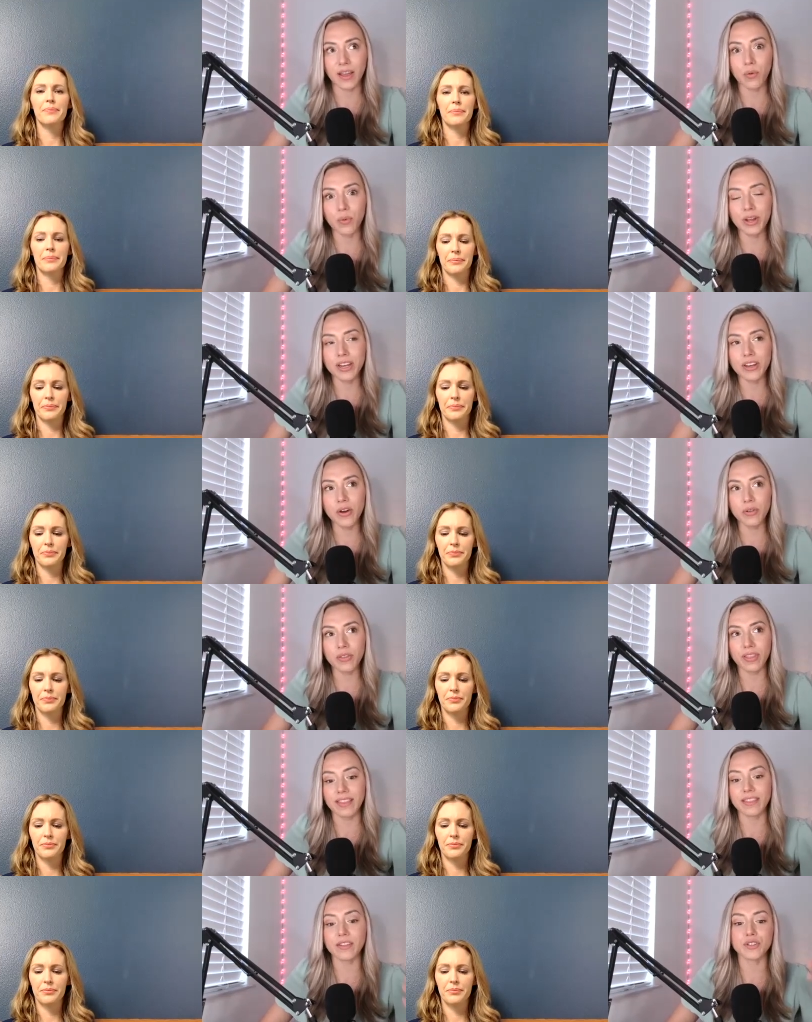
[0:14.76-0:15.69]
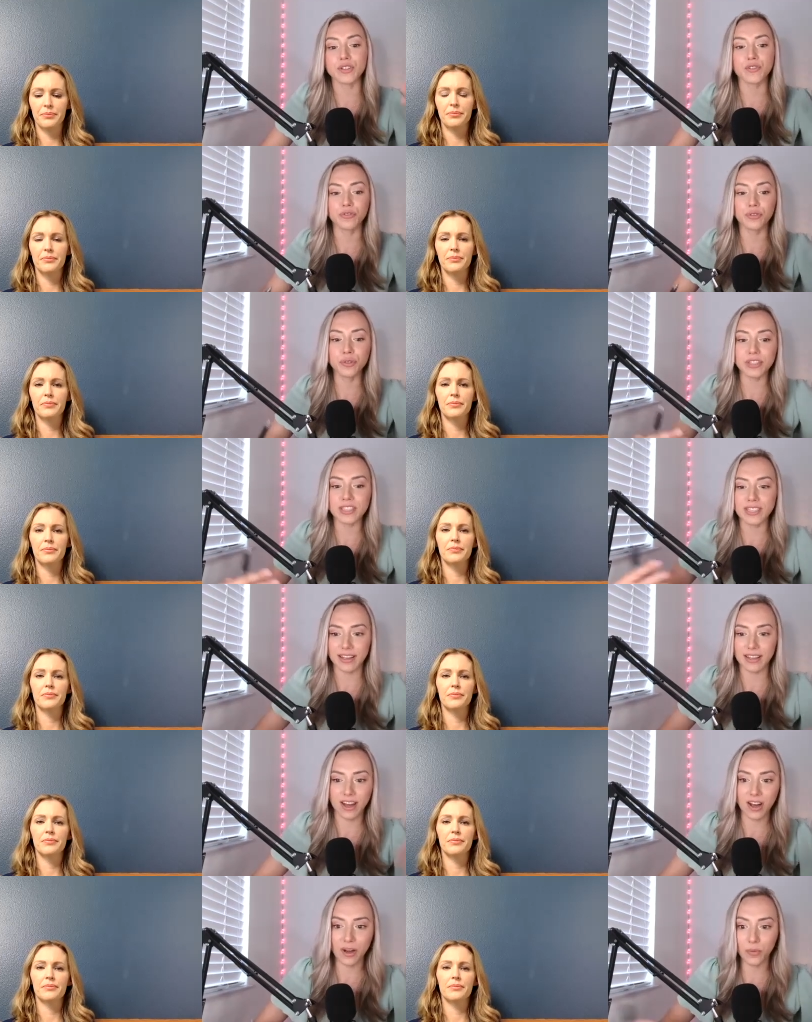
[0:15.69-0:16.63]
Speaker 1: we know, like there's fruits that
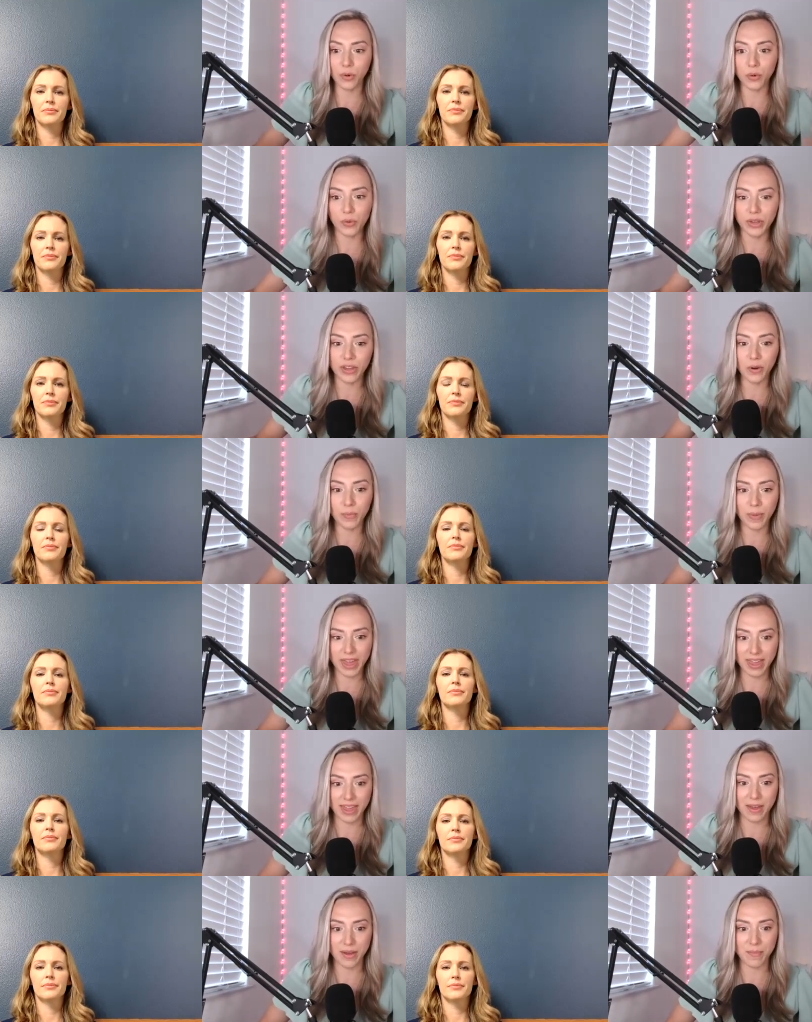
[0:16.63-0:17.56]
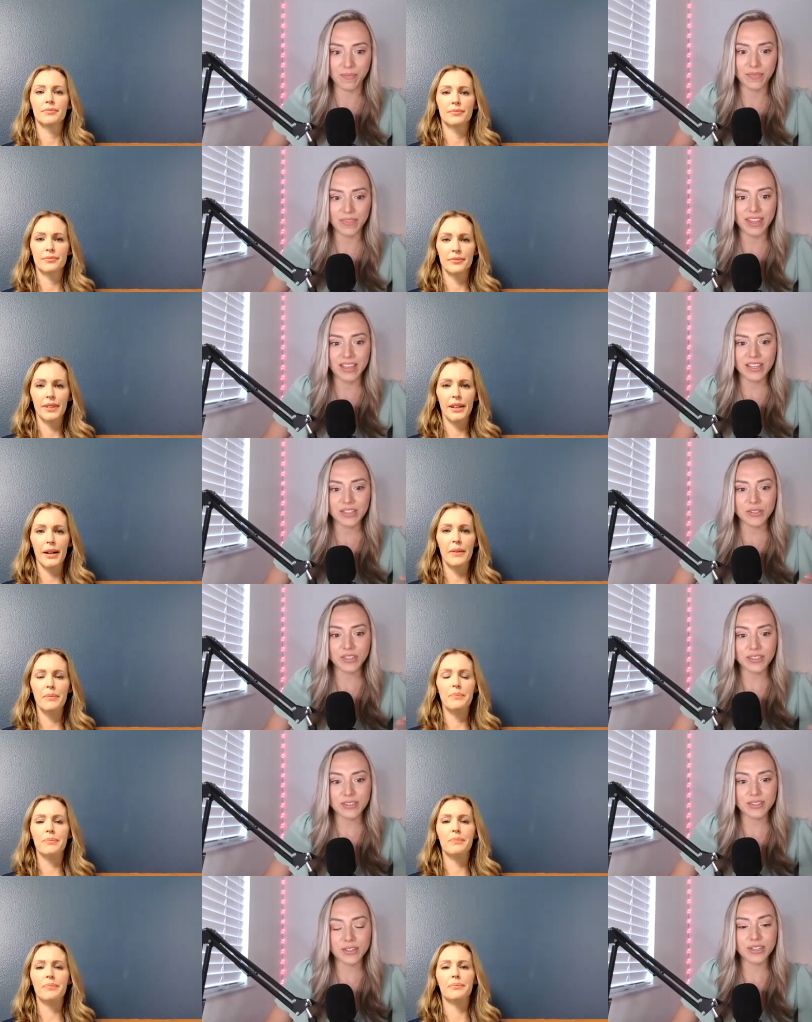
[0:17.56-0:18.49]
come when we obey Him. Yeah.
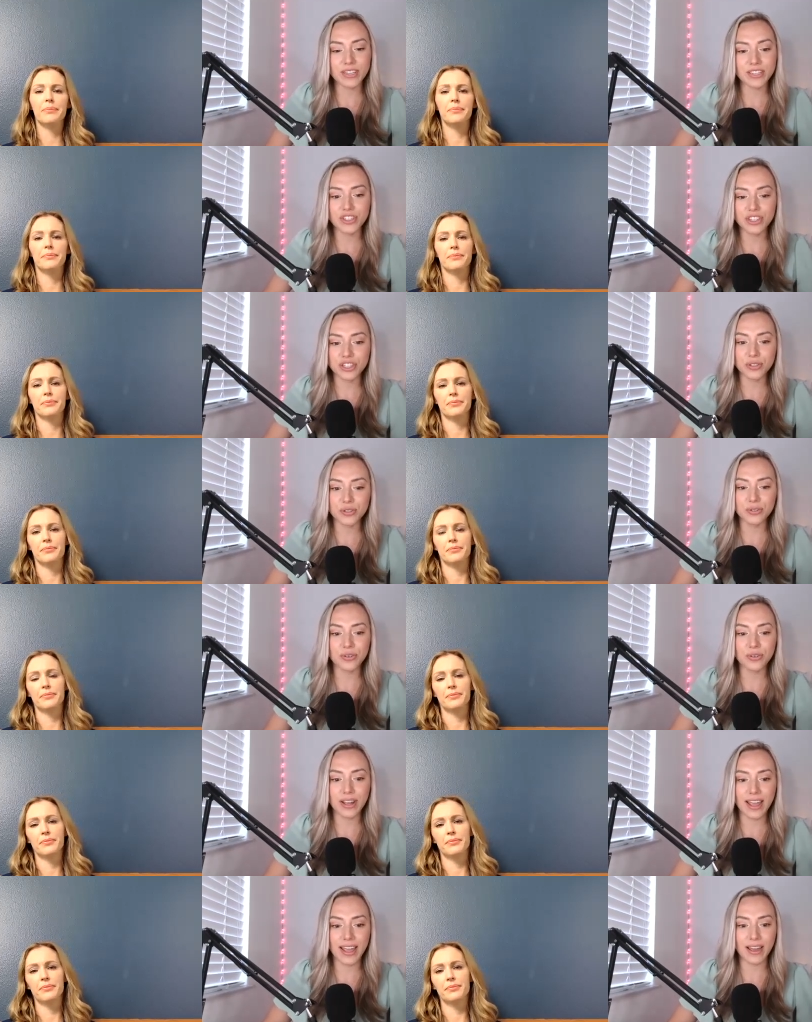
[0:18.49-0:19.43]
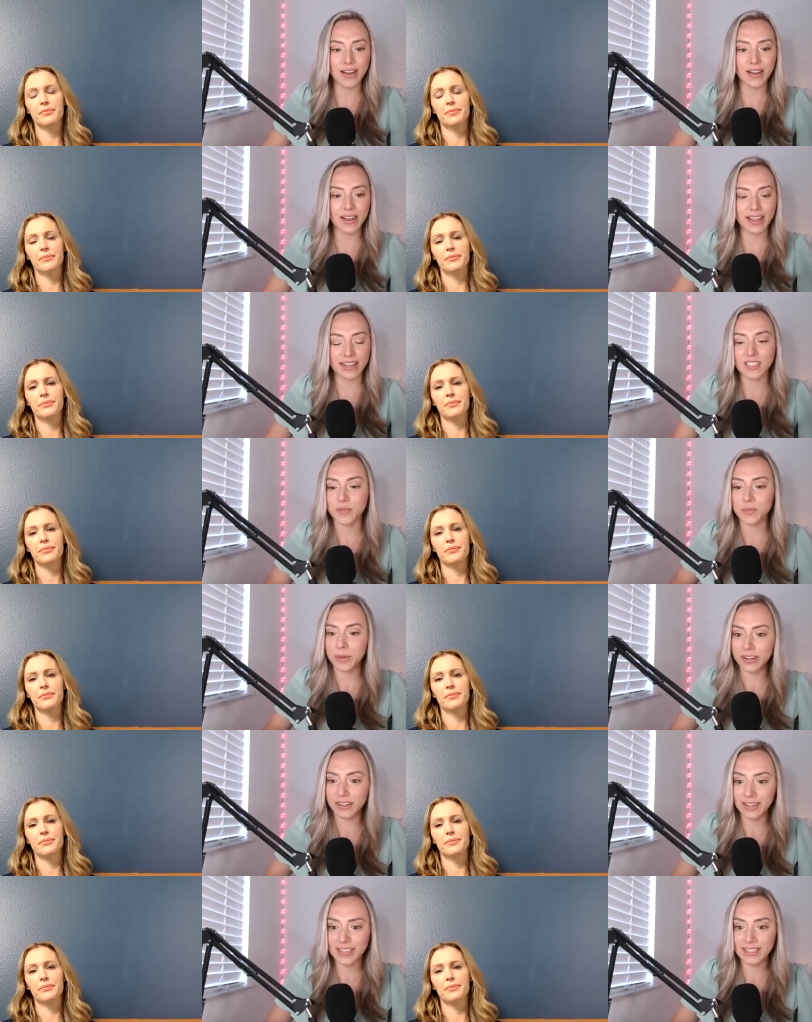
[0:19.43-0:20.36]
So did you
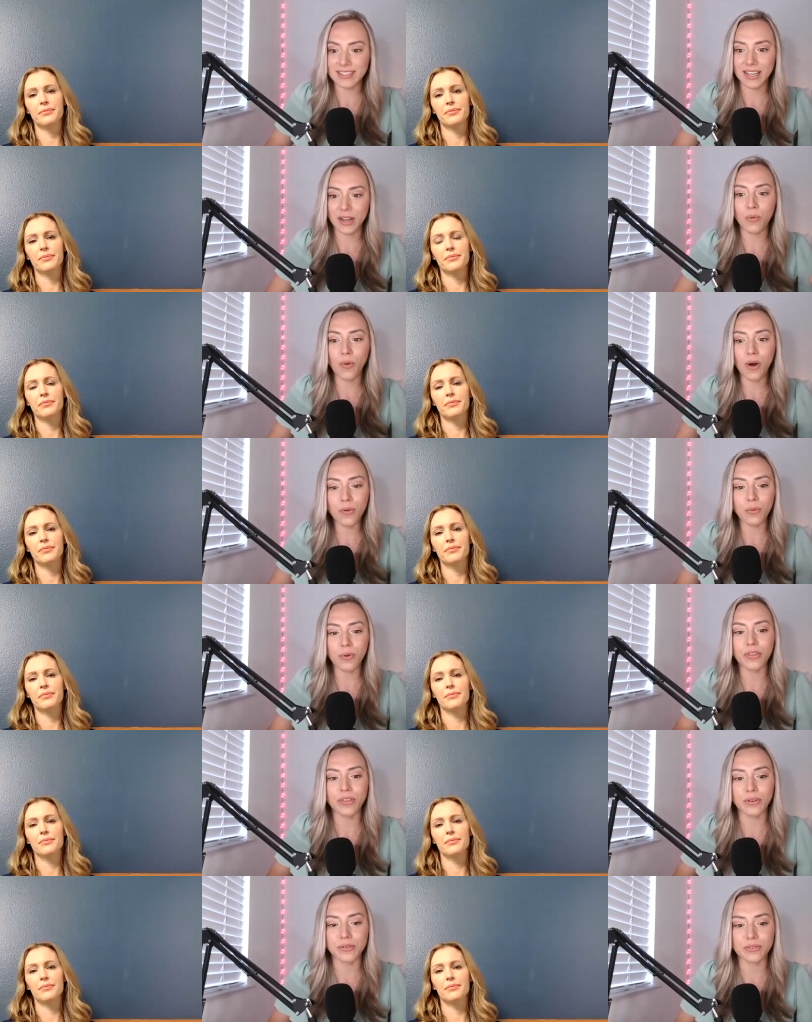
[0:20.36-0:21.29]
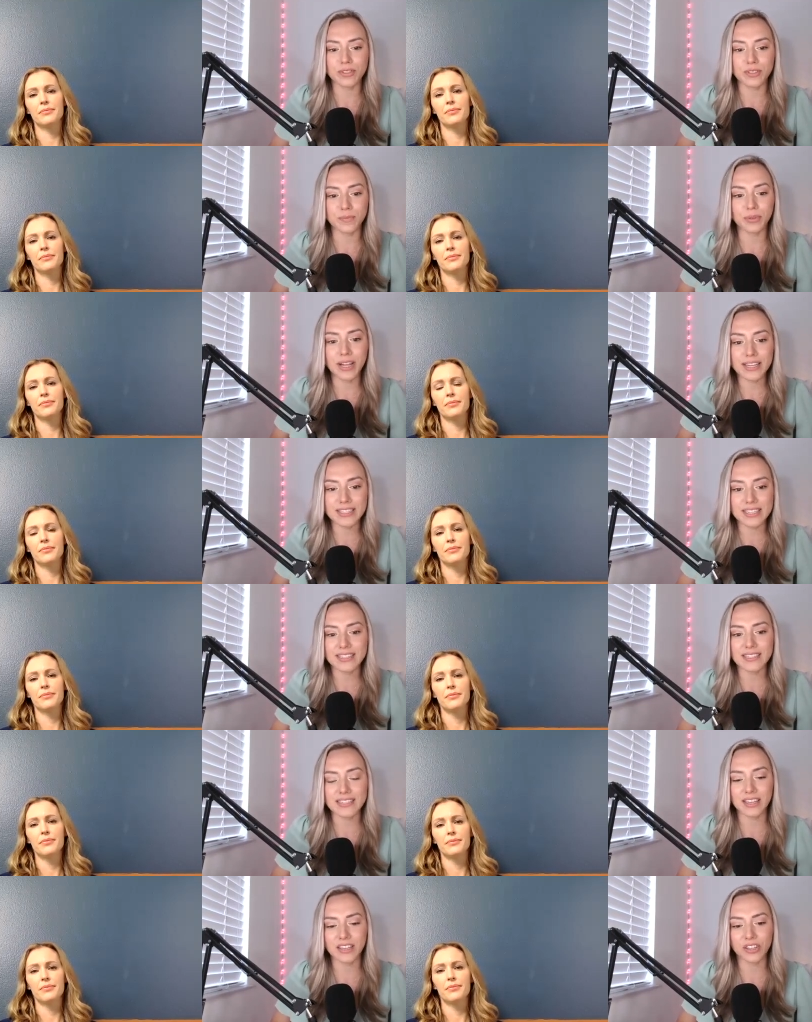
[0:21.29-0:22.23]
experience, like, what were those blessings
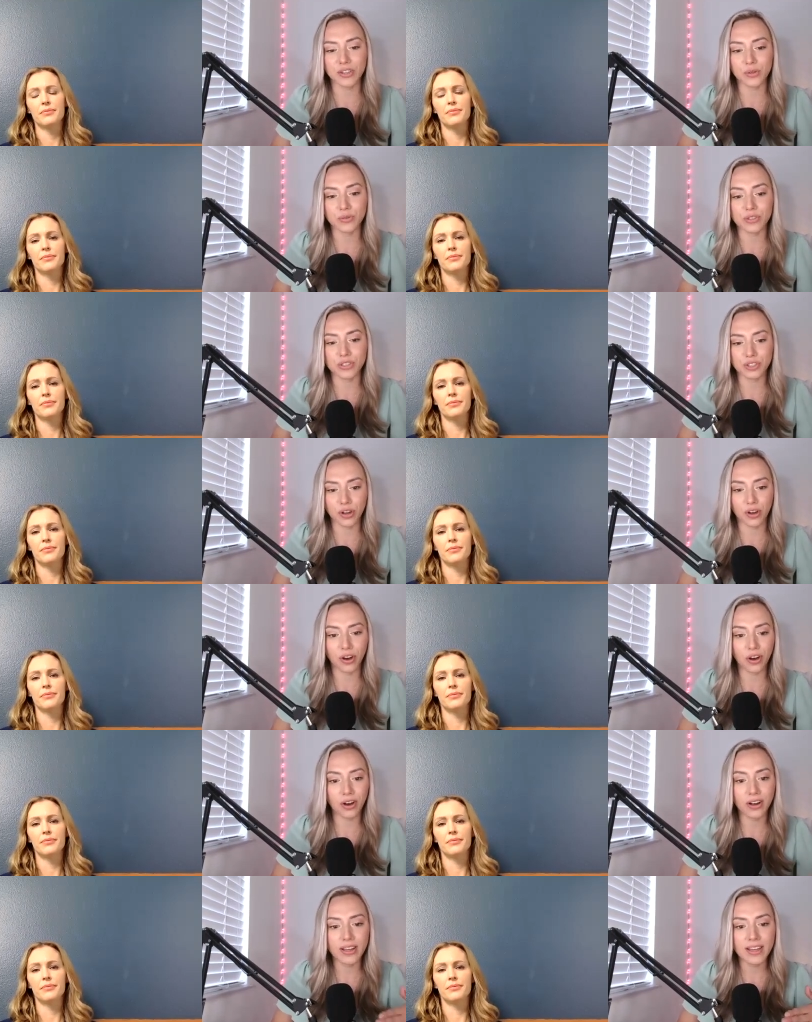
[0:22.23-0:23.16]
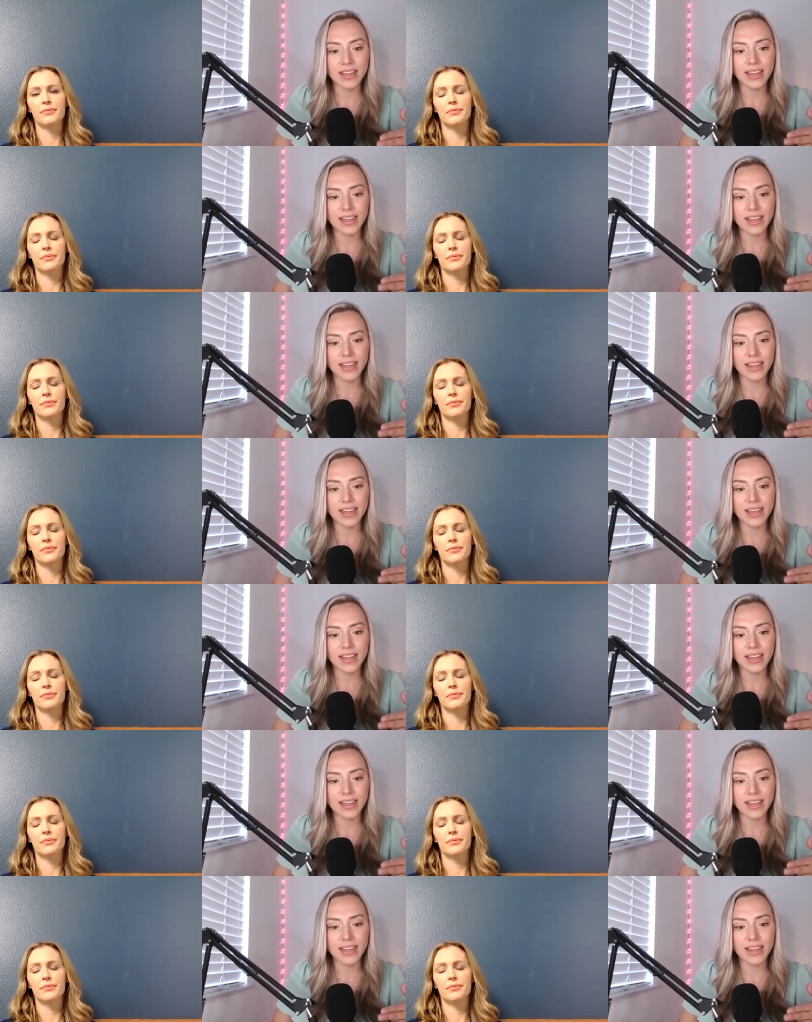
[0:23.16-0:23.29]
that you saw